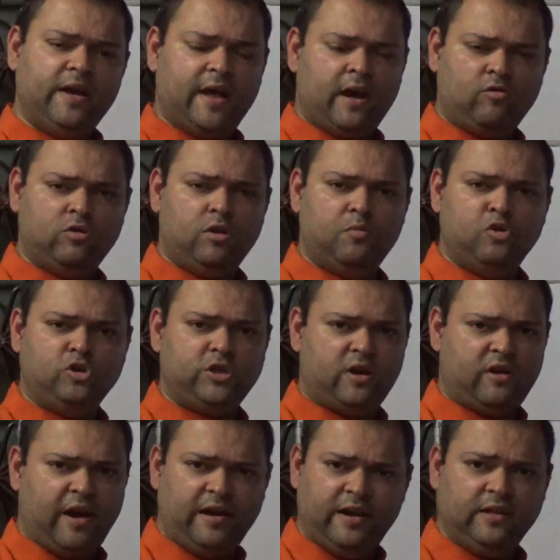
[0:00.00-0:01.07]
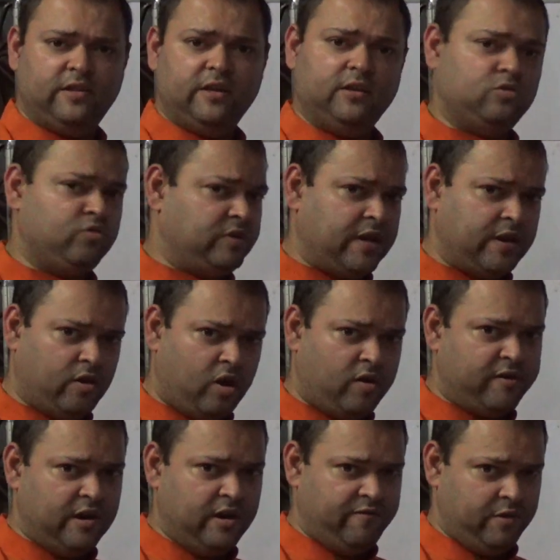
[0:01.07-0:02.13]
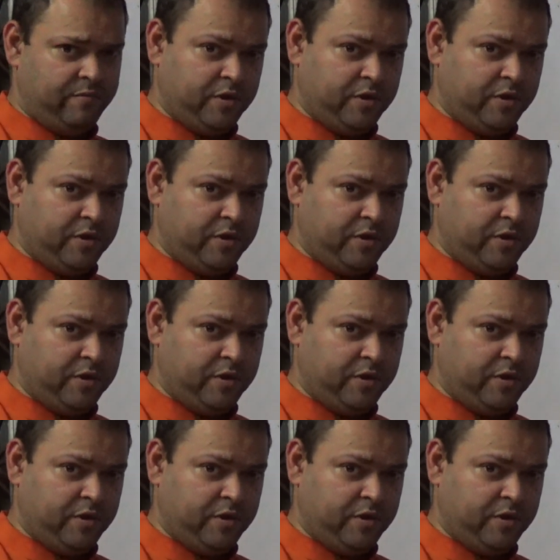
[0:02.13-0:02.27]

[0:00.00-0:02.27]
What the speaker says: around the bush and writing things which are not relevant,